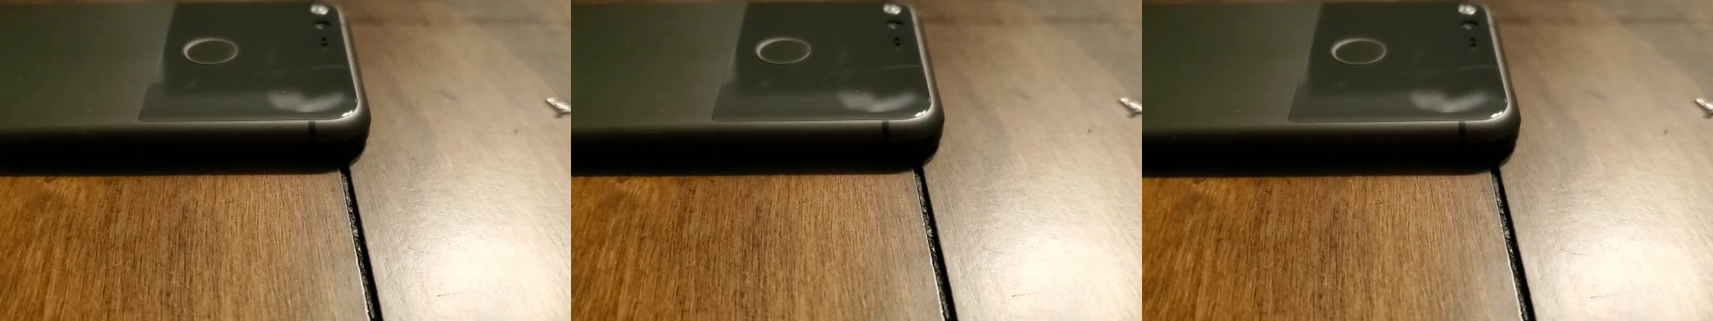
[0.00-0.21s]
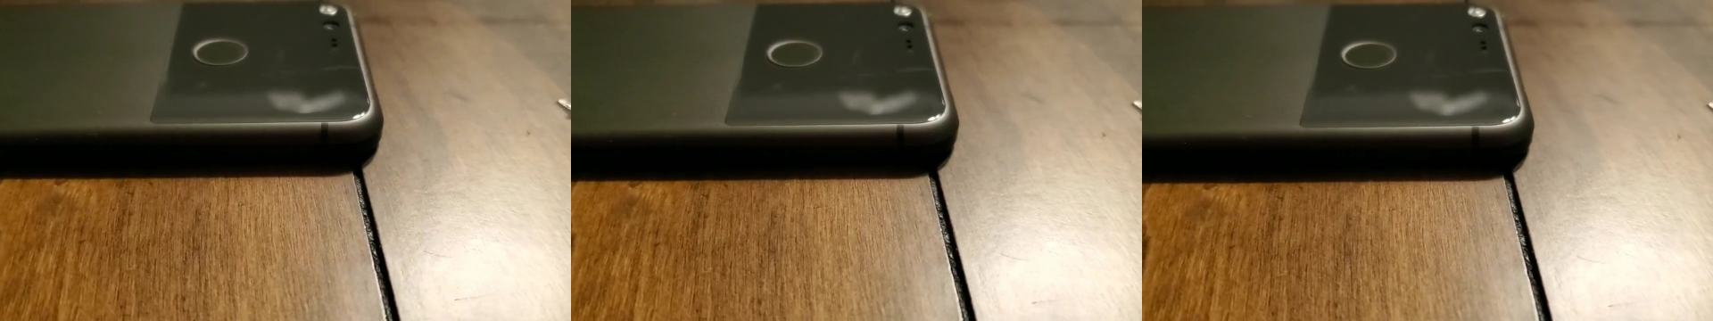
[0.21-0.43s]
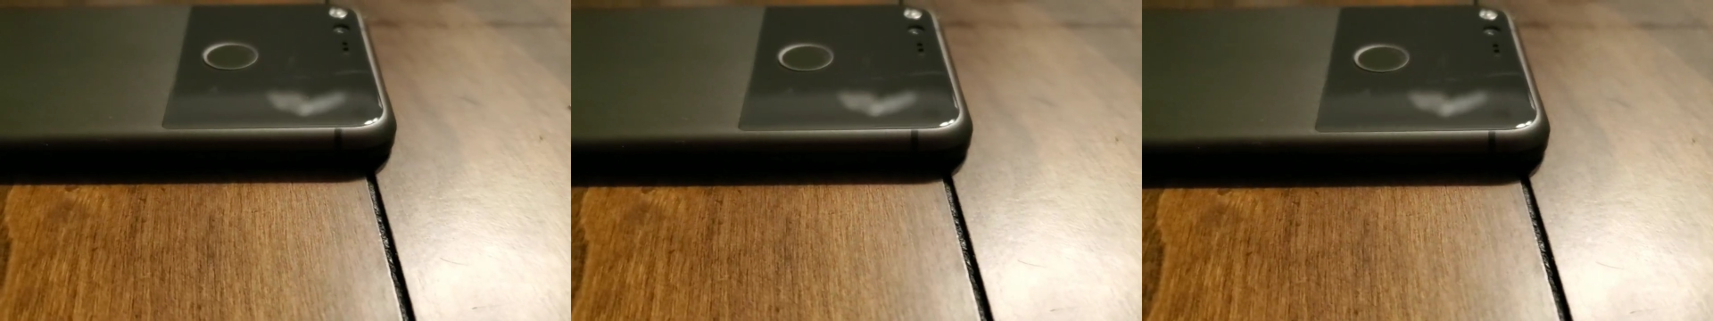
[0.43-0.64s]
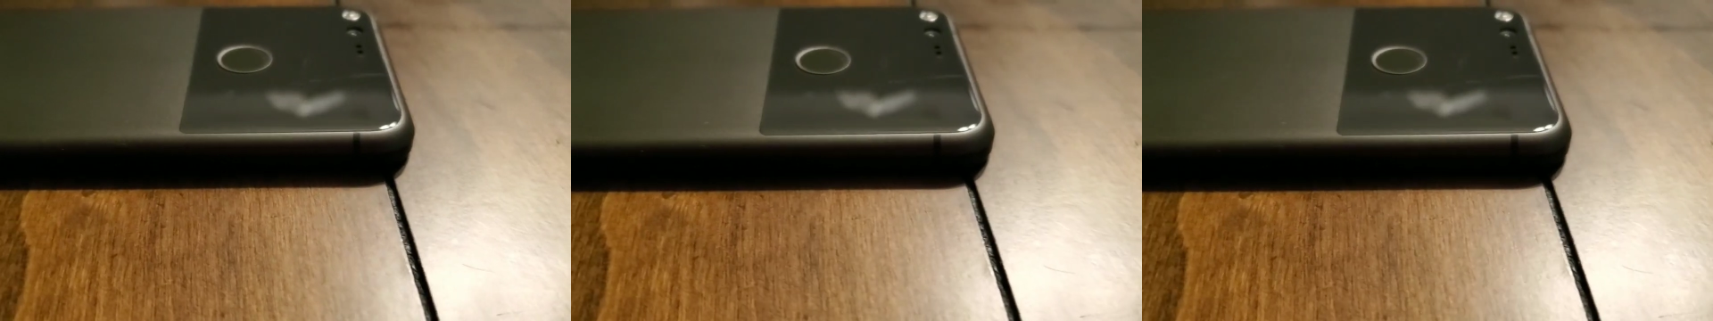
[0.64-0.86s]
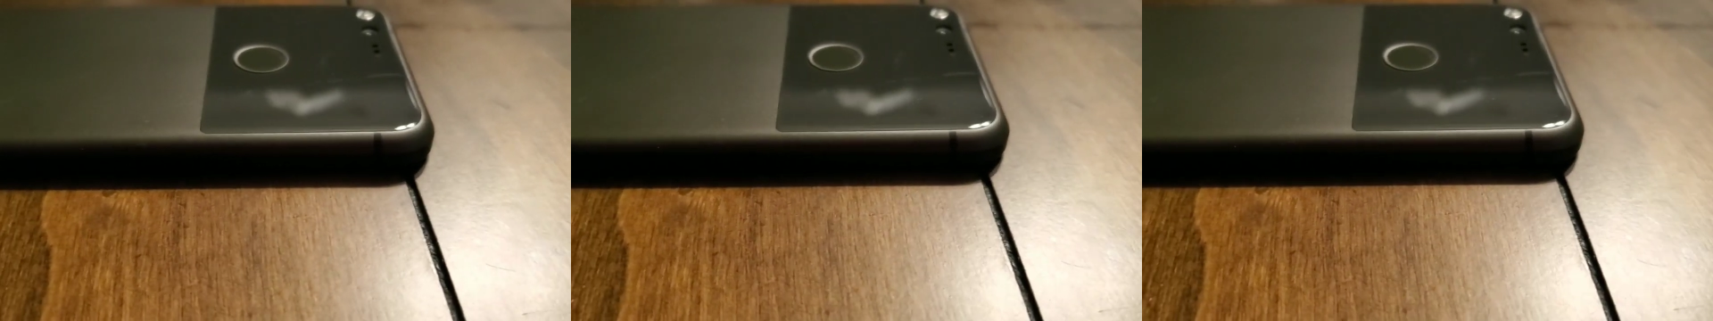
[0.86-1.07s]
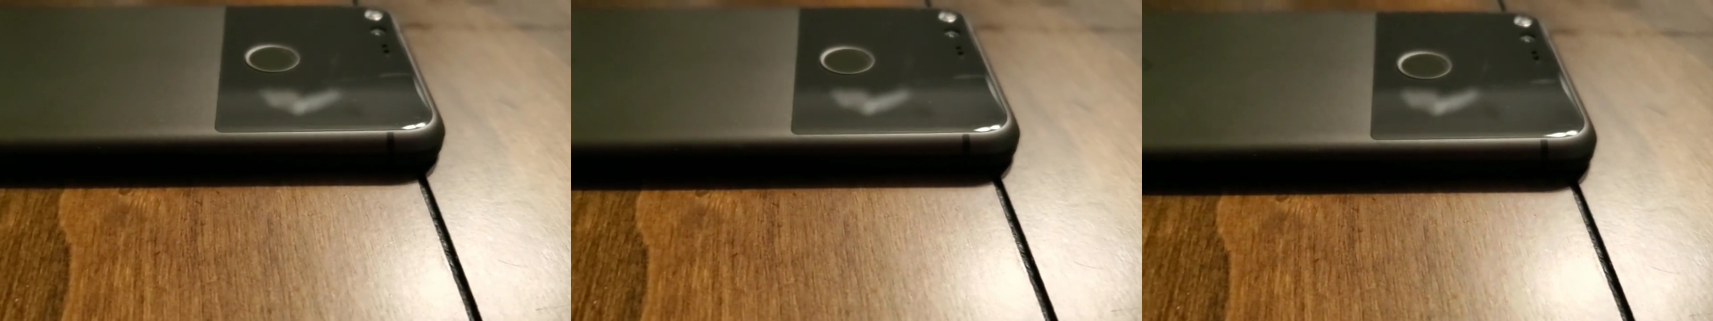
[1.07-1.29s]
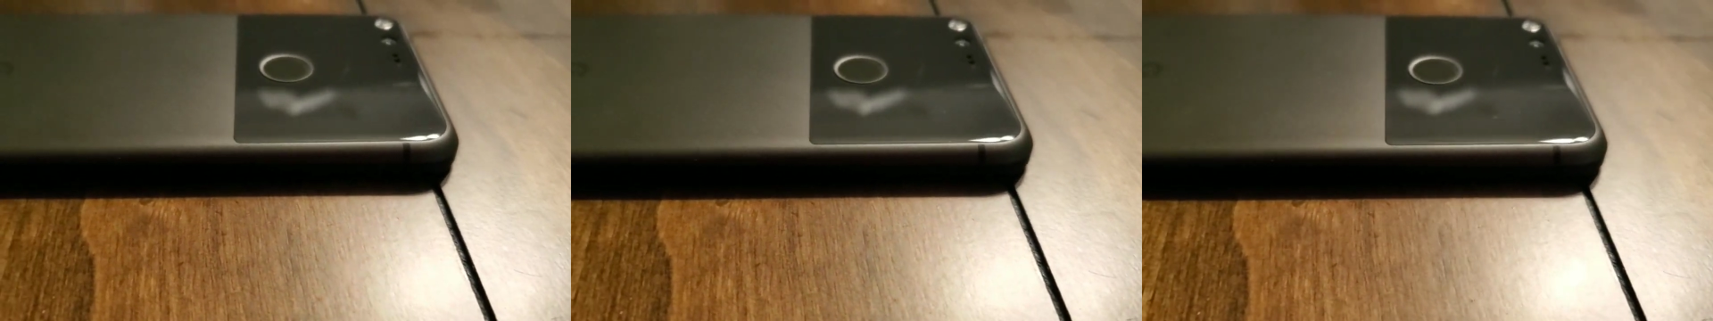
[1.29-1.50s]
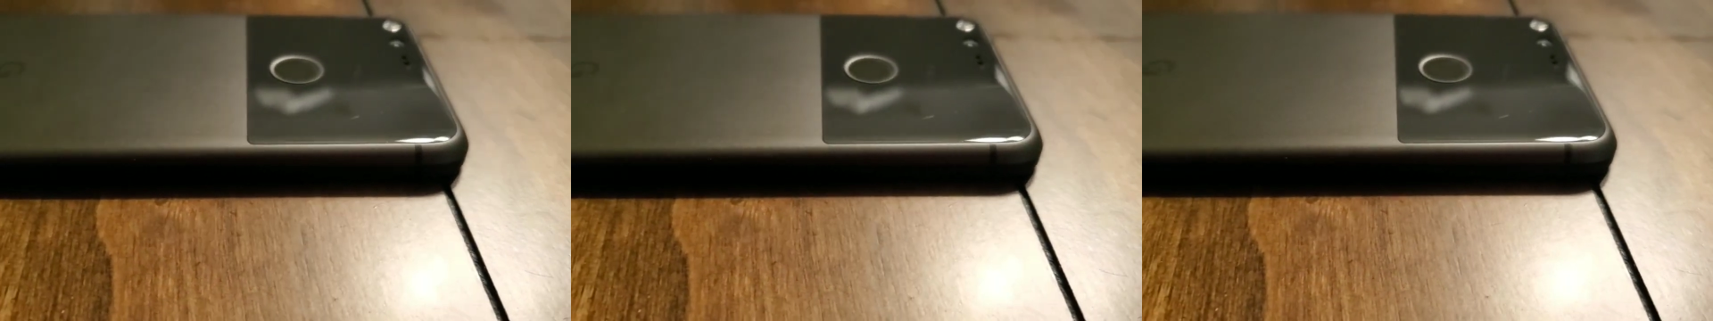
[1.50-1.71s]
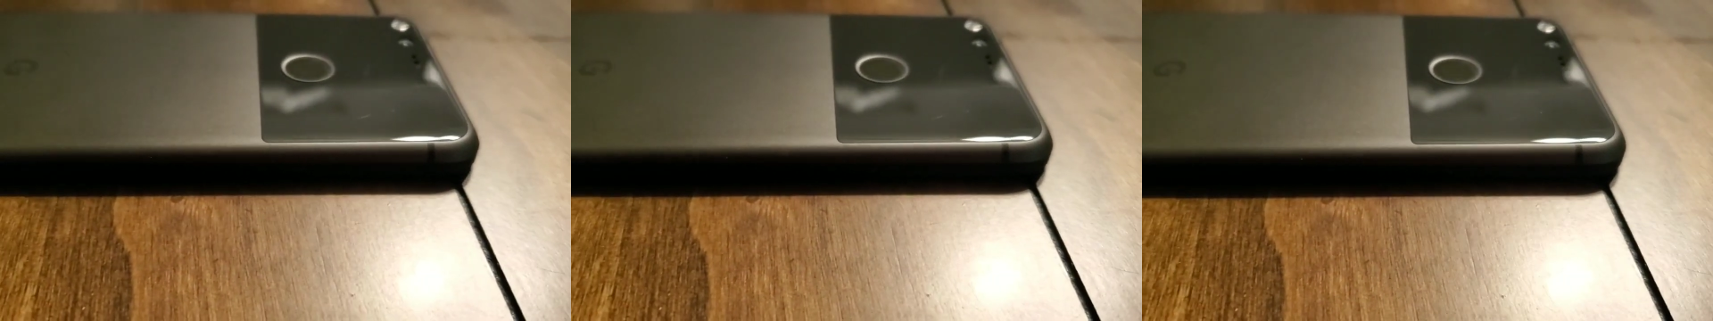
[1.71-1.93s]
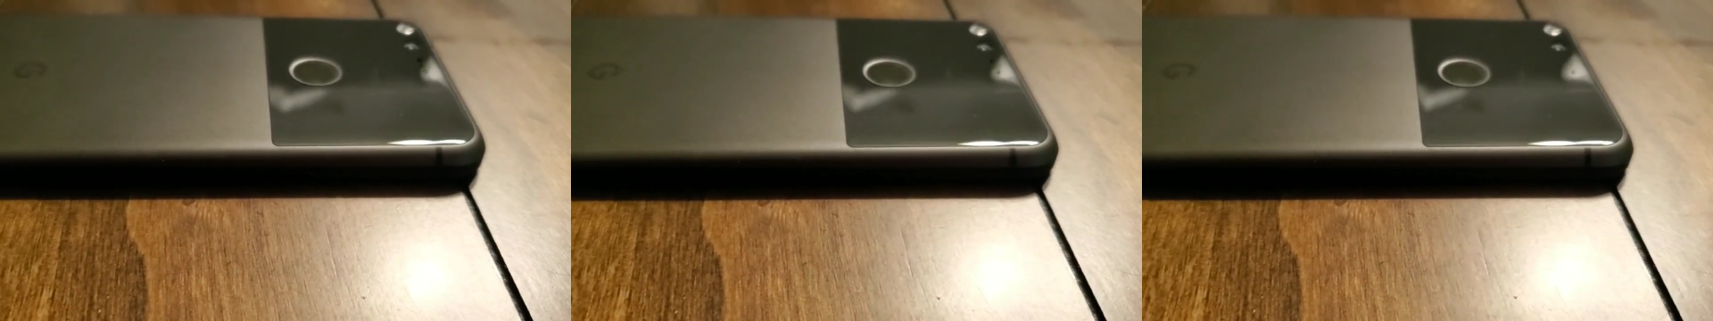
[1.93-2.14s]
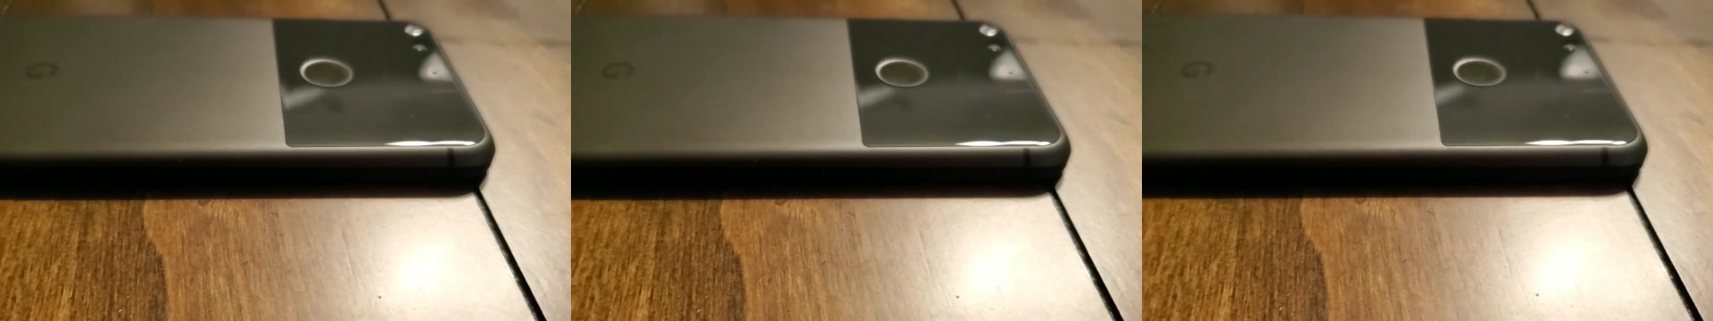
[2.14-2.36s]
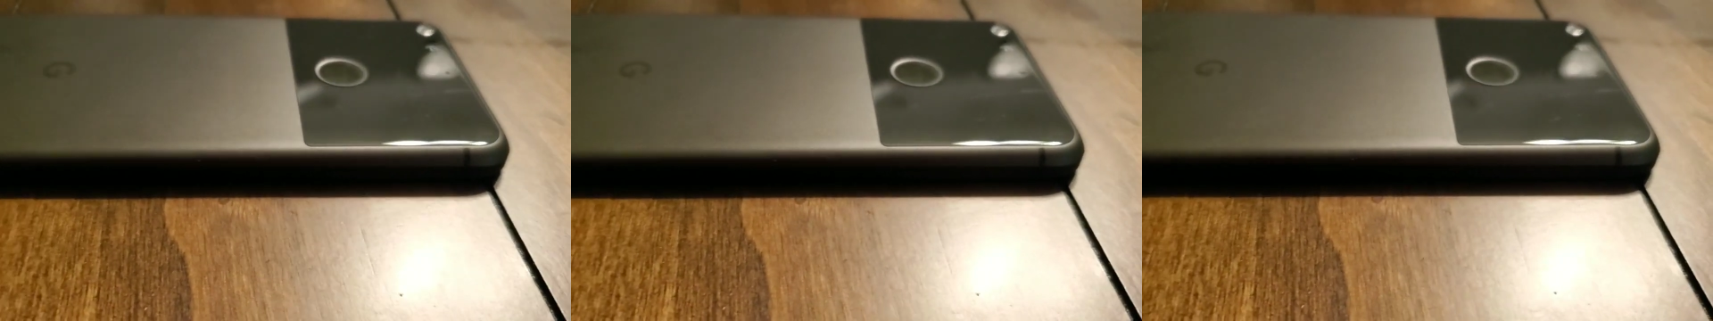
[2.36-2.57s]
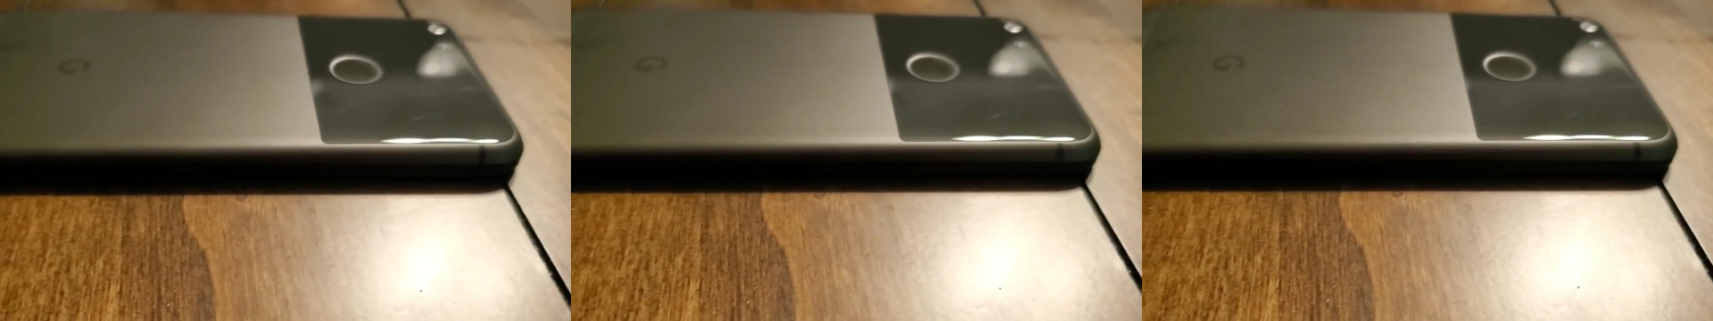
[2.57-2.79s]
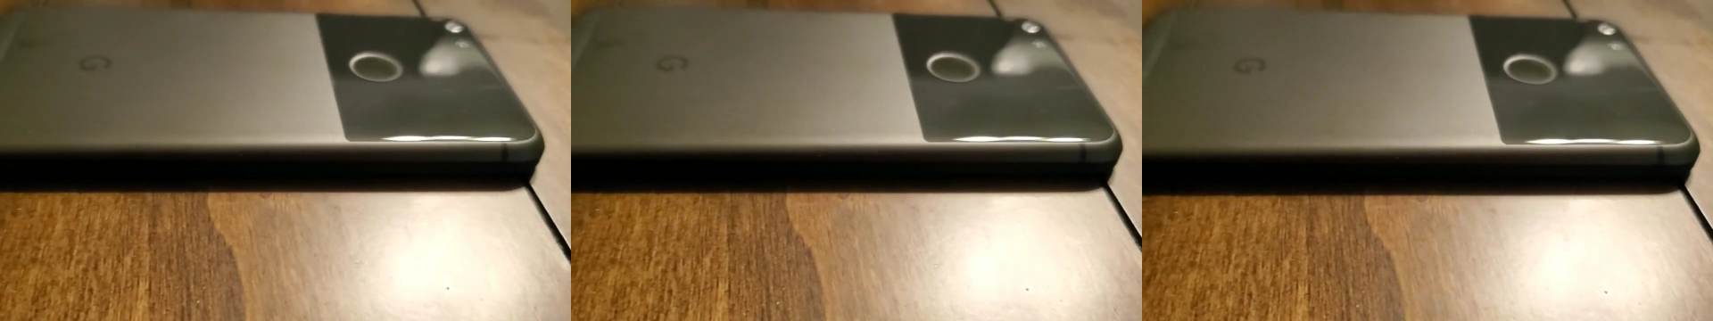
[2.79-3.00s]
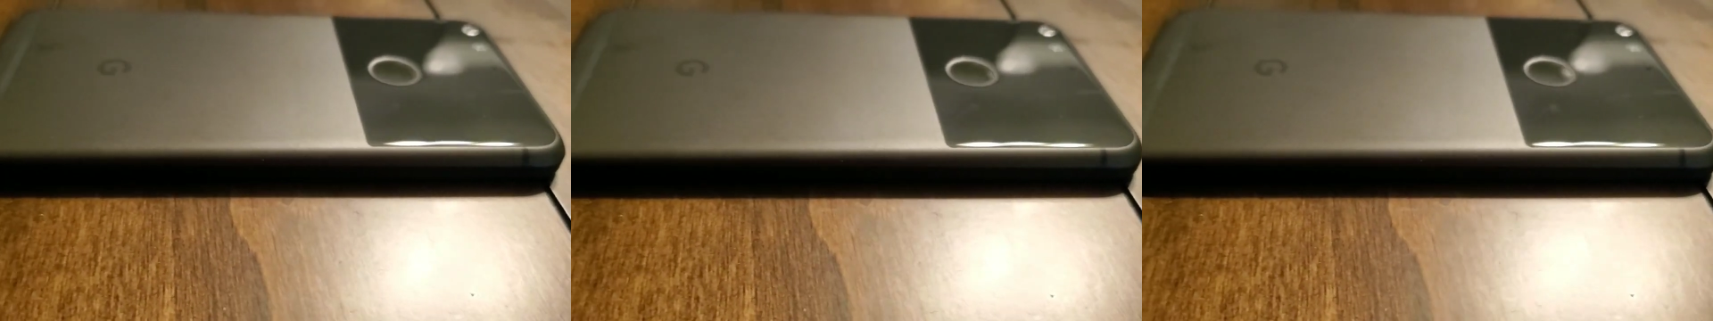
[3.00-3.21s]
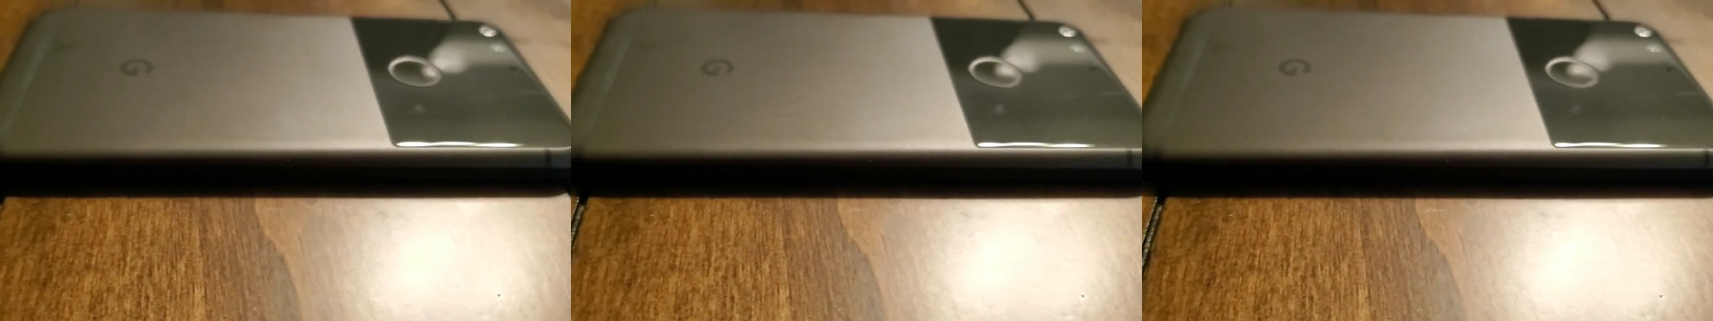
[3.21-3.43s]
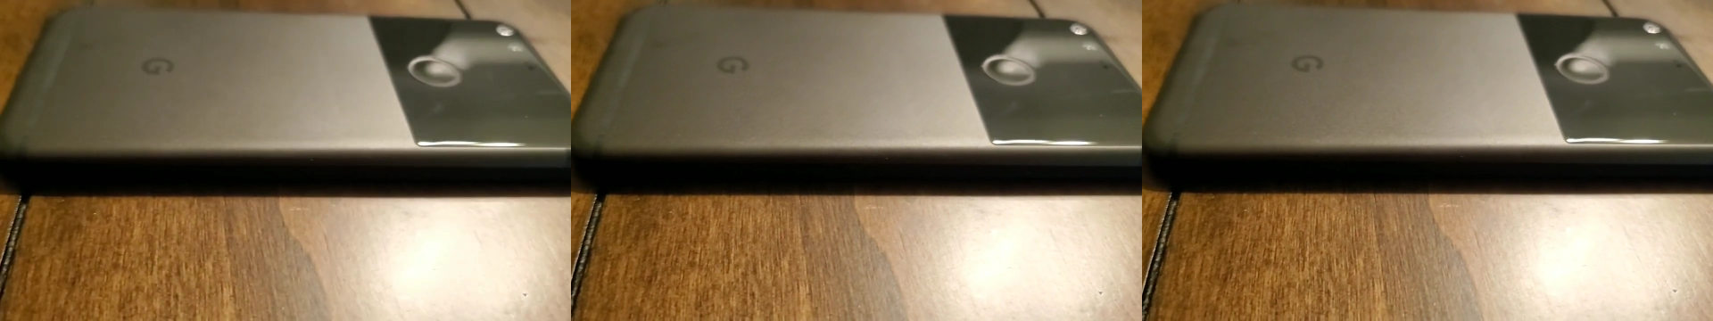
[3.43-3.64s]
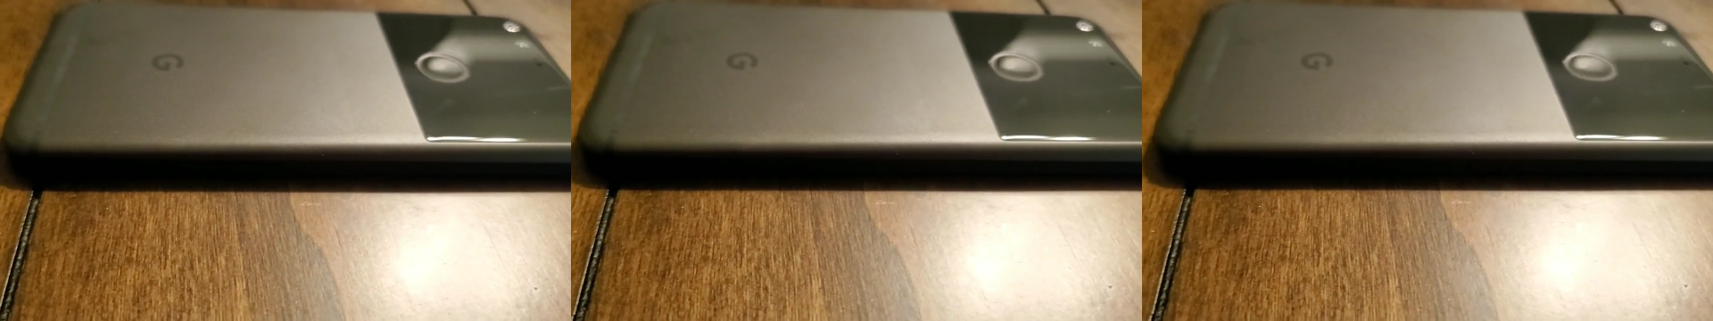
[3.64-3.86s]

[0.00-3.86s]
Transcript: No face is visible, so there are no lips to read.